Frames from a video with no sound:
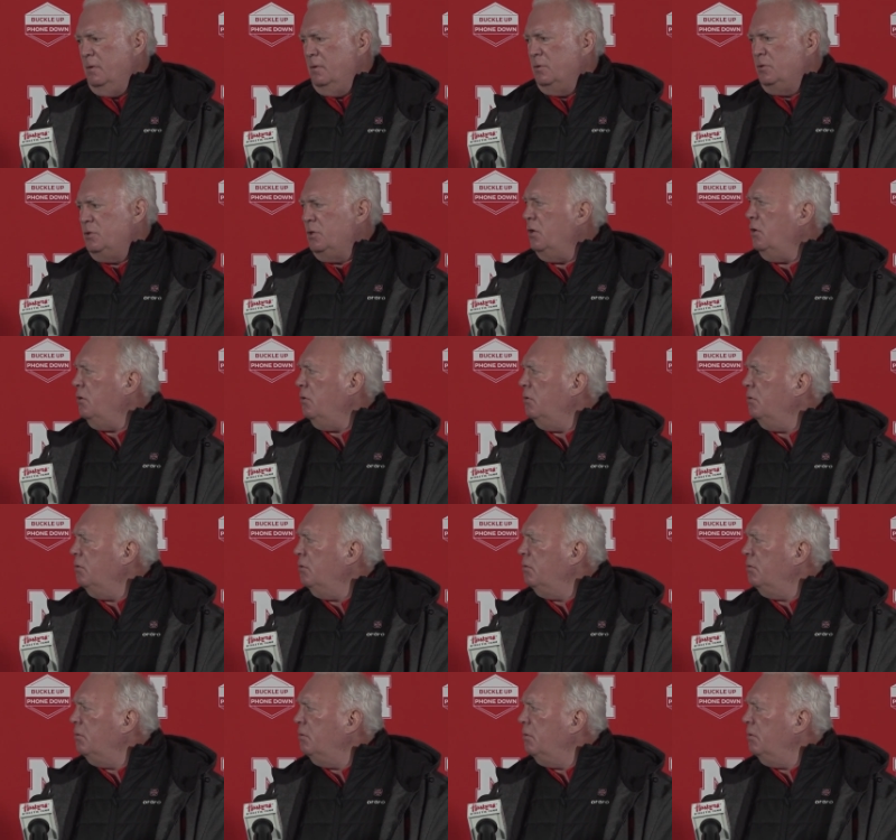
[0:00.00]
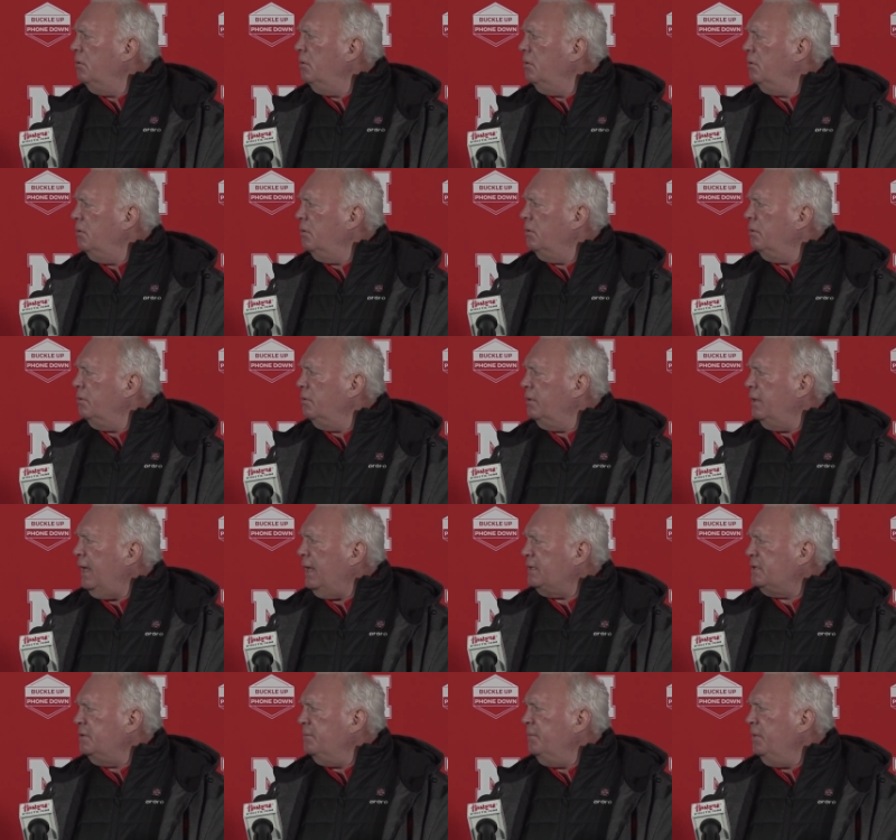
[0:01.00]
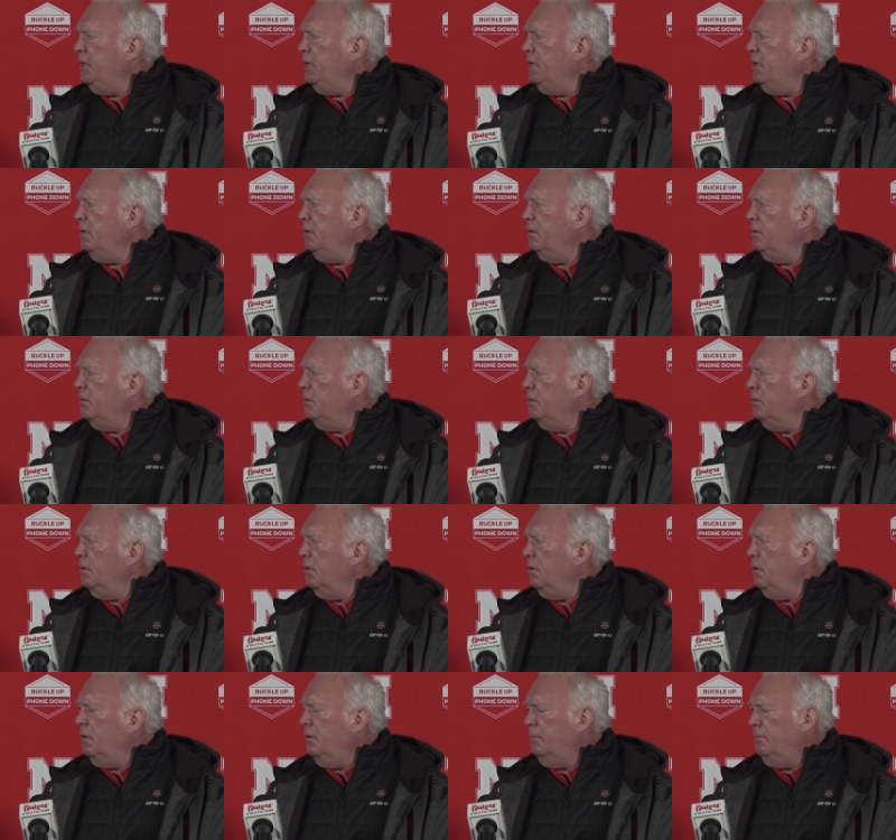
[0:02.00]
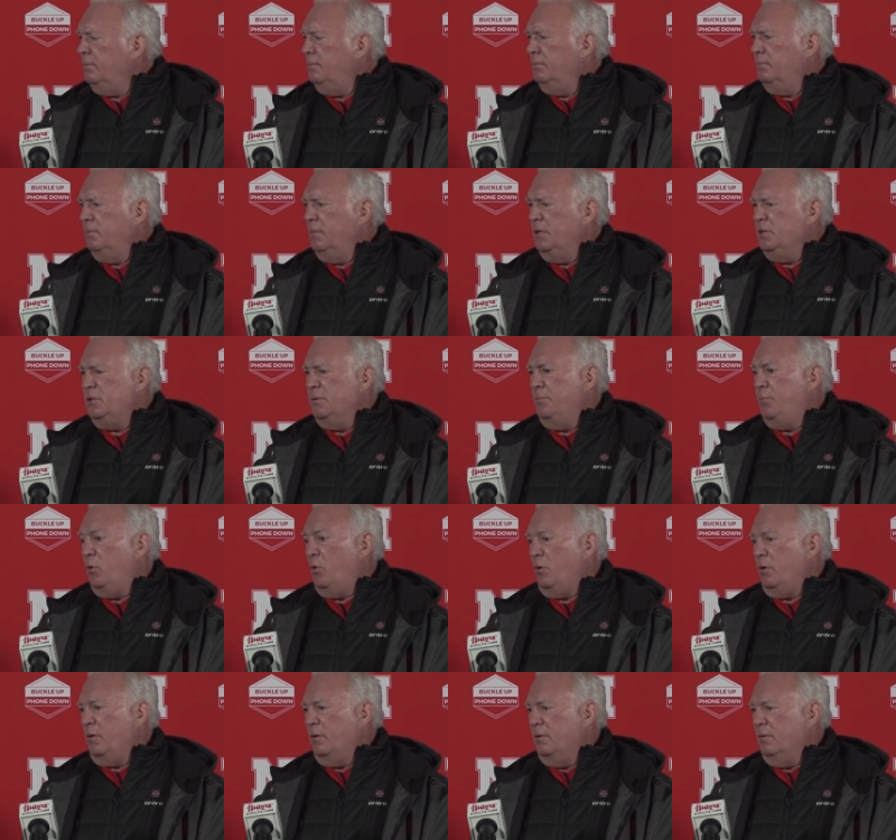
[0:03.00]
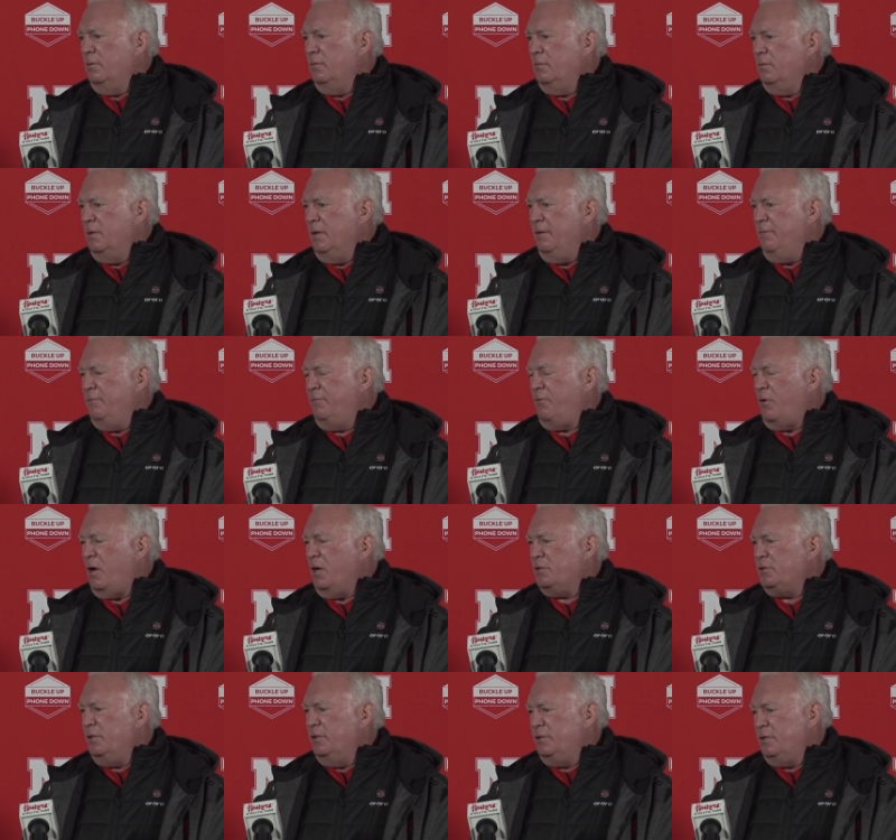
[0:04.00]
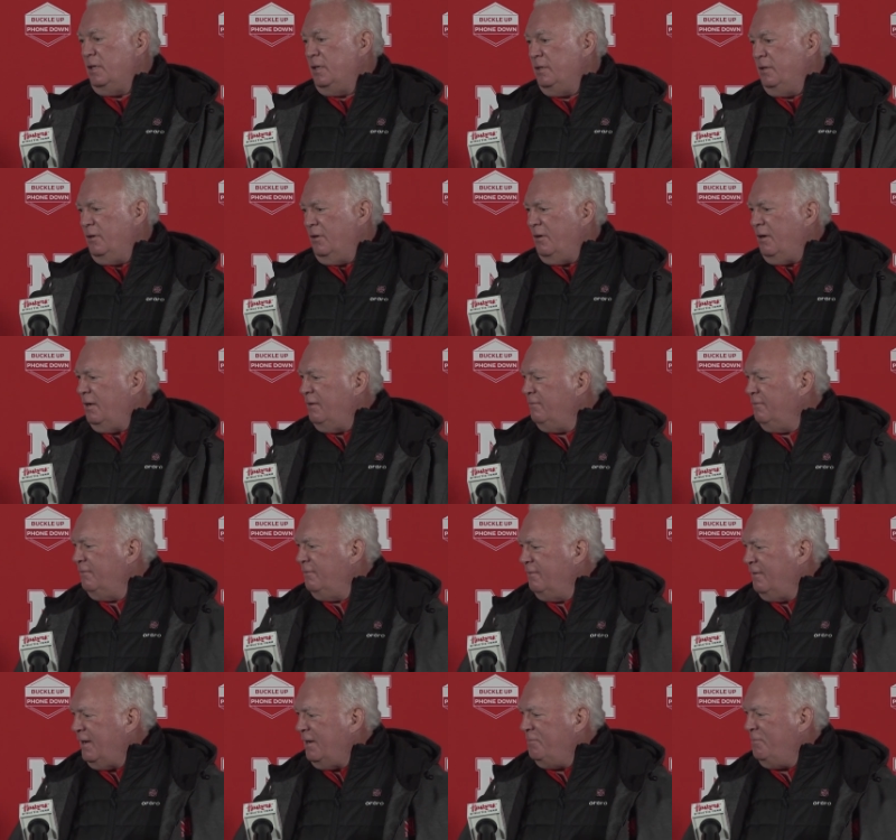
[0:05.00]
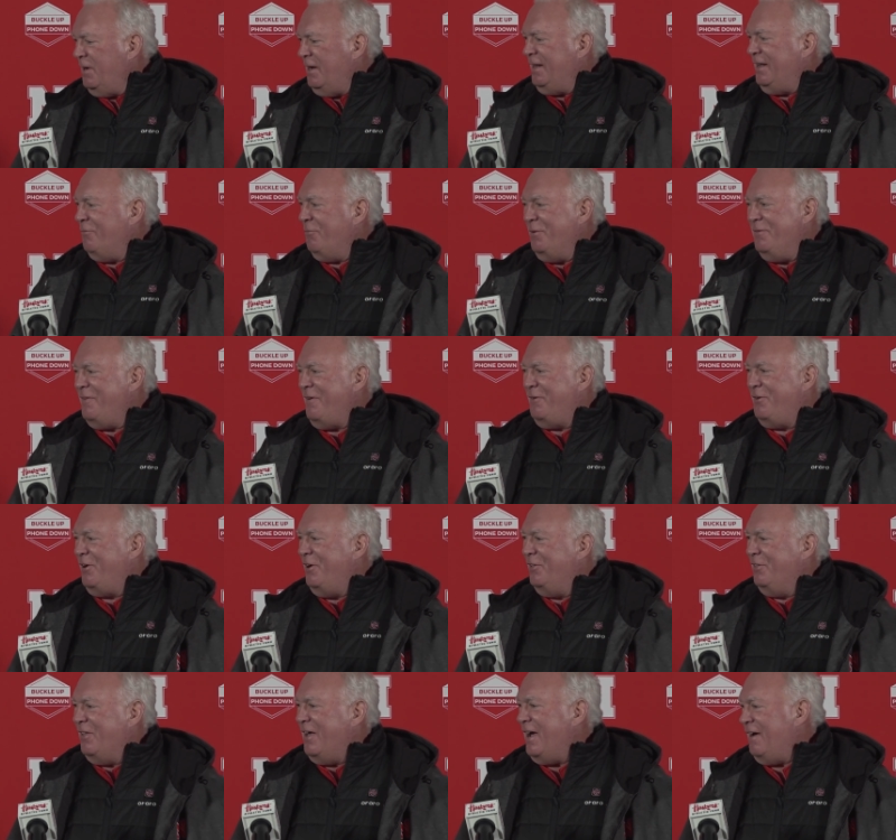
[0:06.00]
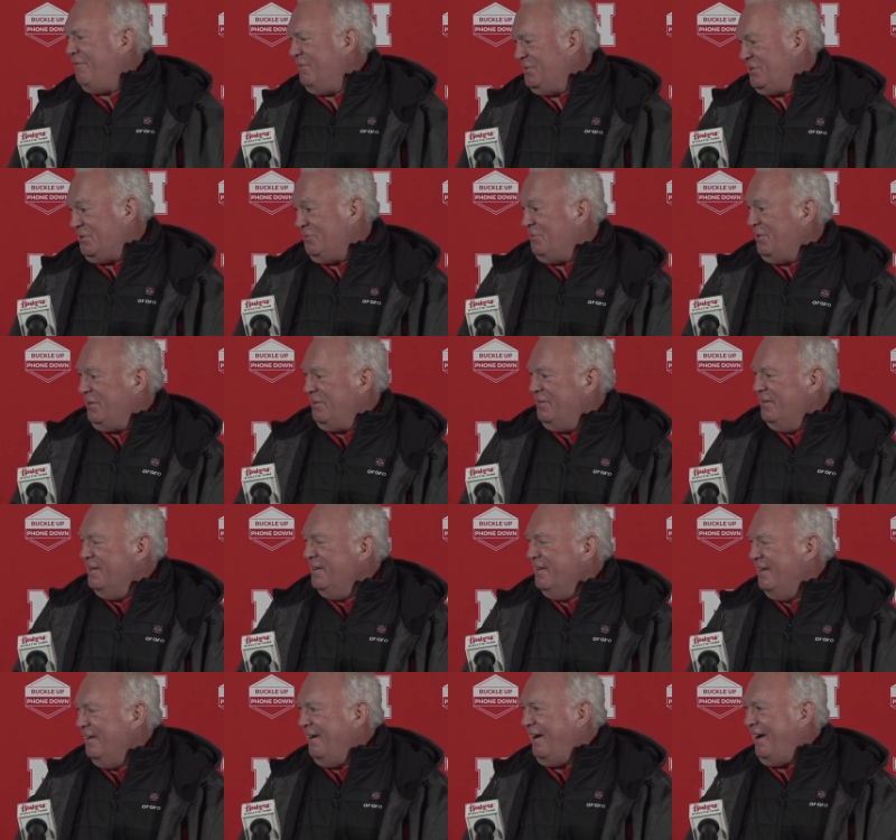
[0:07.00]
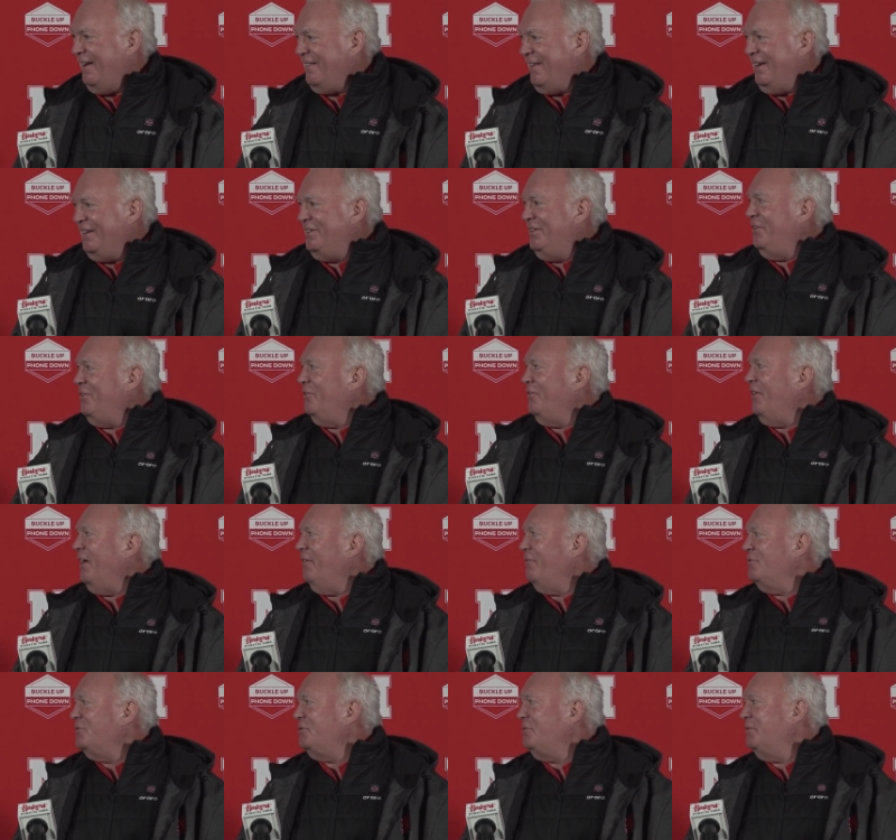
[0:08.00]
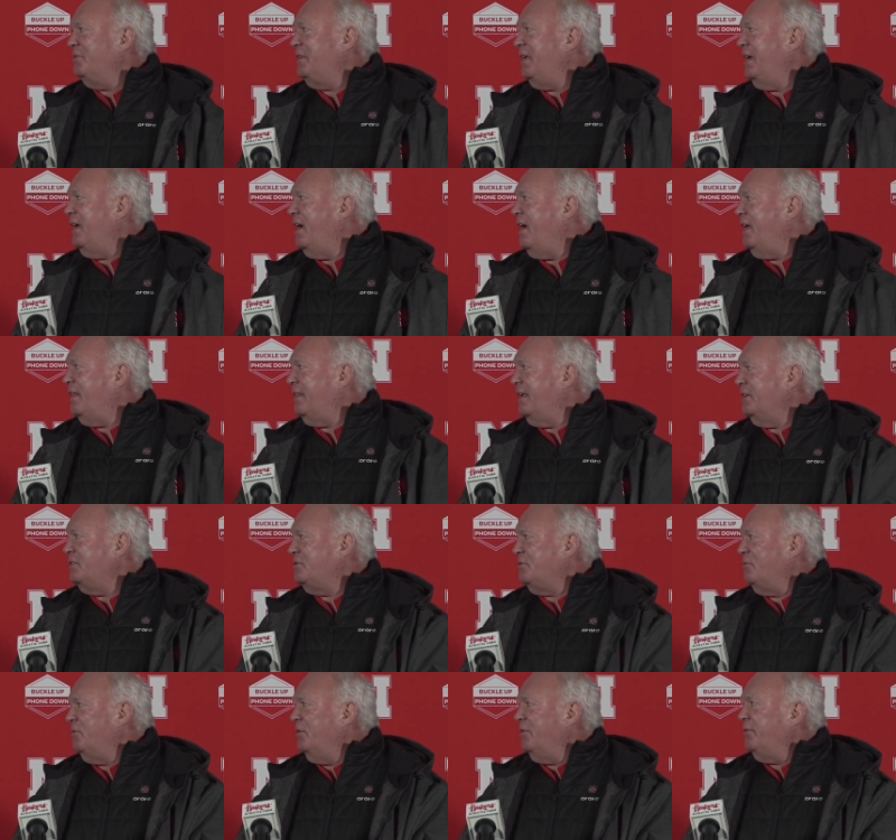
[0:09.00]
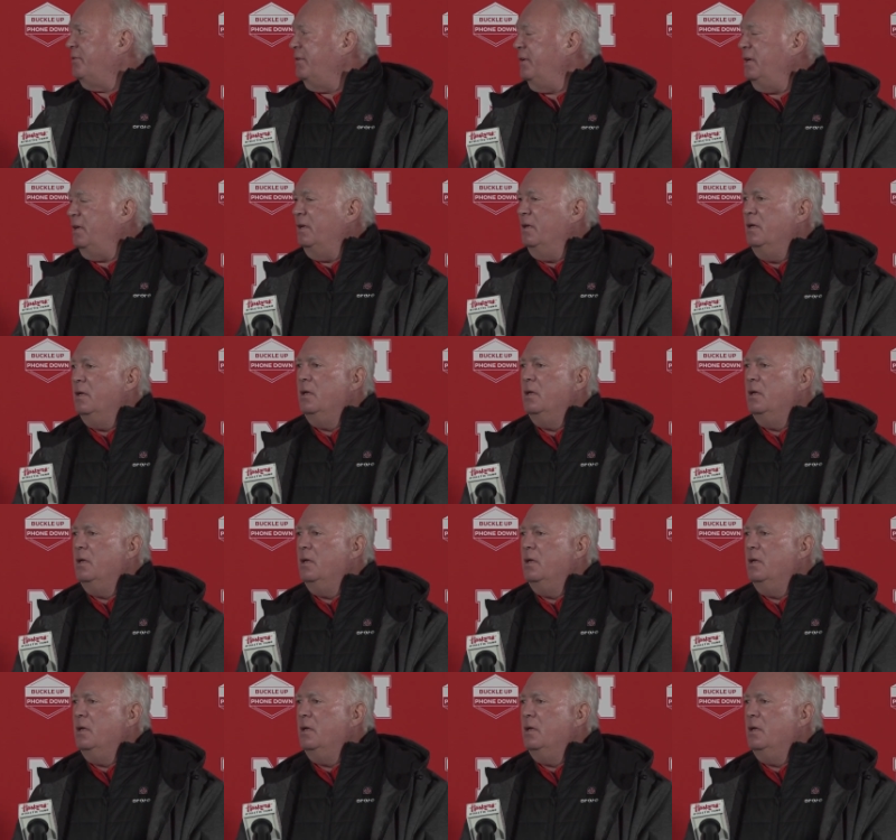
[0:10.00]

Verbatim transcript: So that to me um, is important. And even Frosty said, you know, I had many, we've never gone live. I said, well, I'd like to go live. We'll see what they got. That's the real thing.